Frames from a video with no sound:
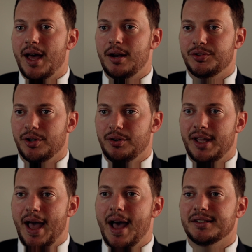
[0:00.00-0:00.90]
that attorney
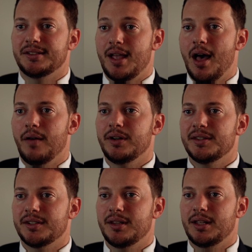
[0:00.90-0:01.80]
has the
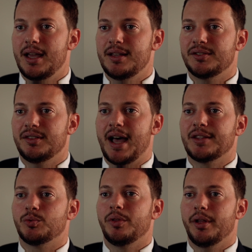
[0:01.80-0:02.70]
evidence in the case,
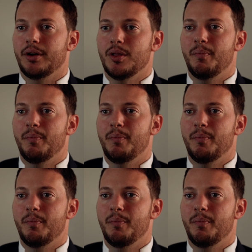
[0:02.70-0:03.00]
that's when they're in the